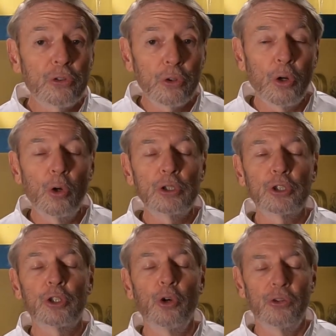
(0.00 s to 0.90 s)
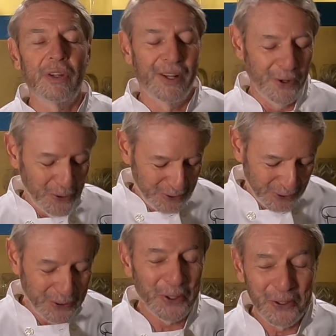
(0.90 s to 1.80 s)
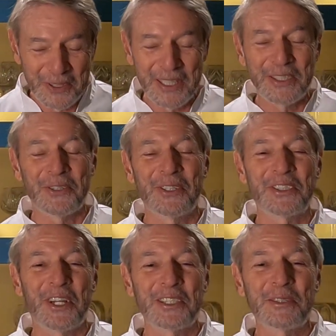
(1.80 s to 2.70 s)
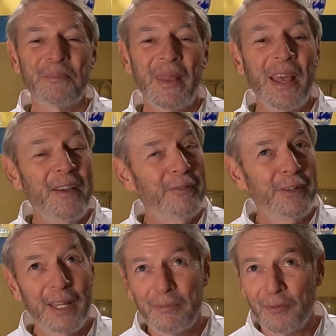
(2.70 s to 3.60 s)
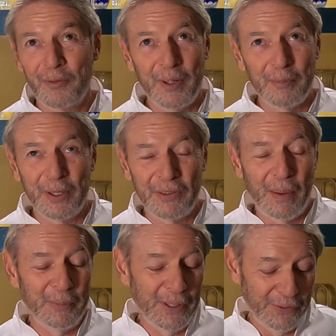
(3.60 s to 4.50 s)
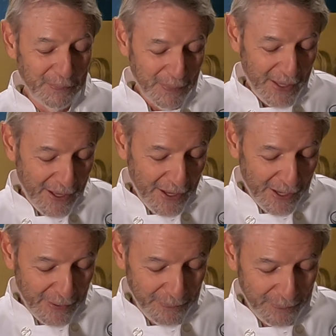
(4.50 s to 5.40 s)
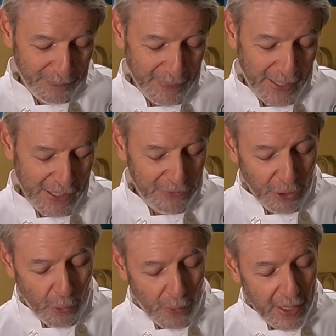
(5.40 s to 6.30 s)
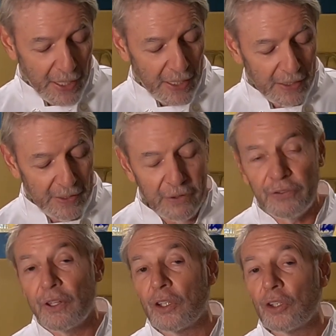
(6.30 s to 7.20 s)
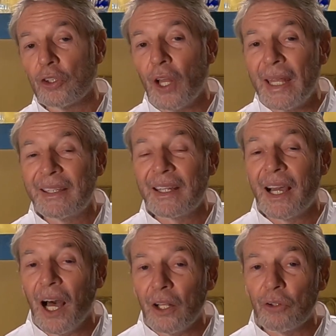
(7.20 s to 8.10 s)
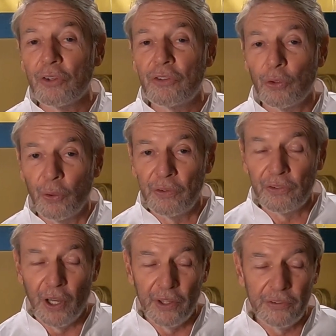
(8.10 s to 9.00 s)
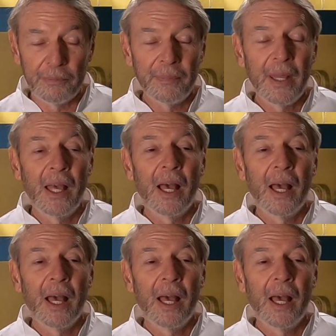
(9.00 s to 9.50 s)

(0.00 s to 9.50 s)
usukuchi, soy sauce. Forgive, forgive my Japanese. Um, so this light colored soy sauce,